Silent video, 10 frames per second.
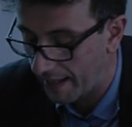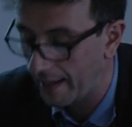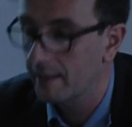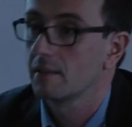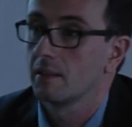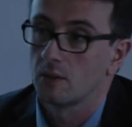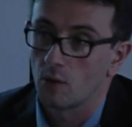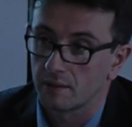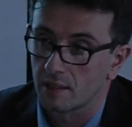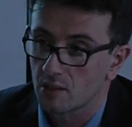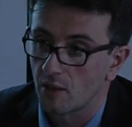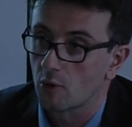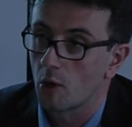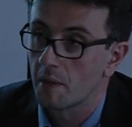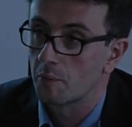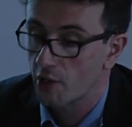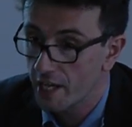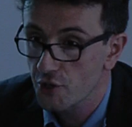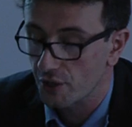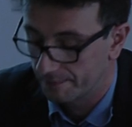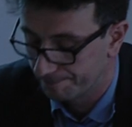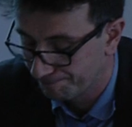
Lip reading: and in context of commemoration.